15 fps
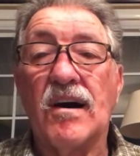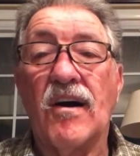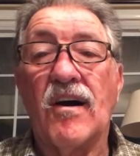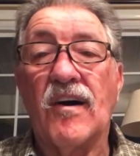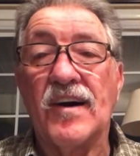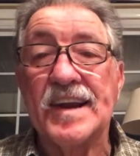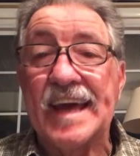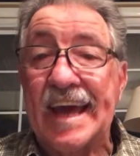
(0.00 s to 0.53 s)

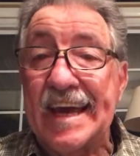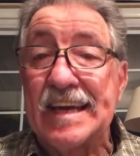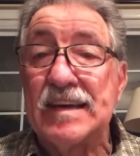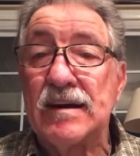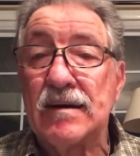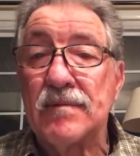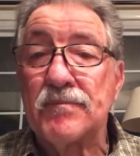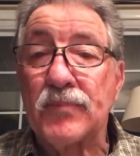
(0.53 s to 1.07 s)
on a
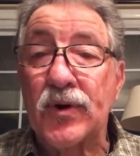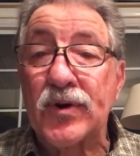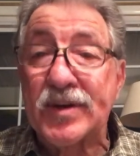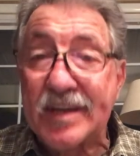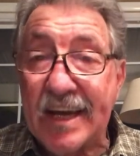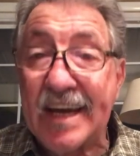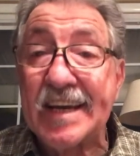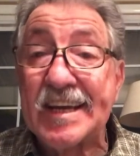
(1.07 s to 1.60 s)

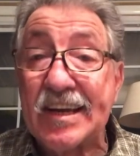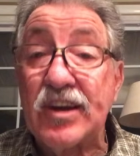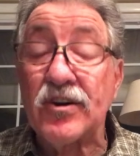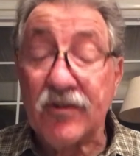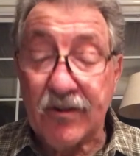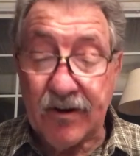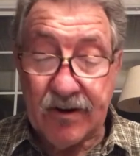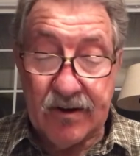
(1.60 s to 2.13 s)

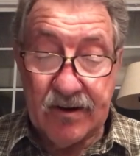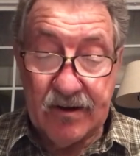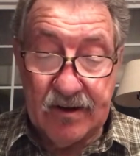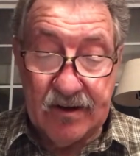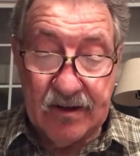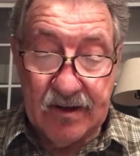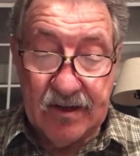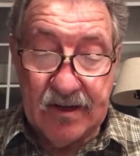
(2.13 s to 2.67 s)
particular
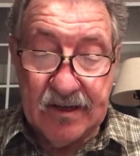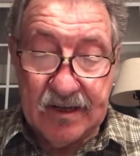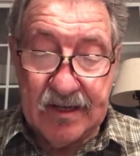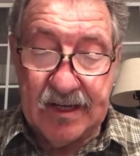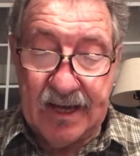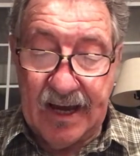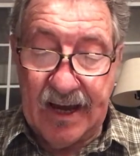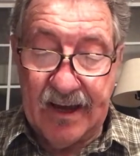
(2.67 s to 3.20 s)

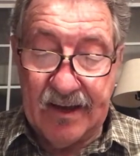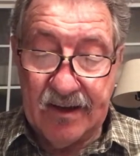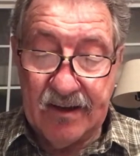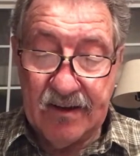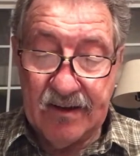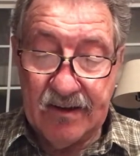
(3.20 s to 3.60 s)
day.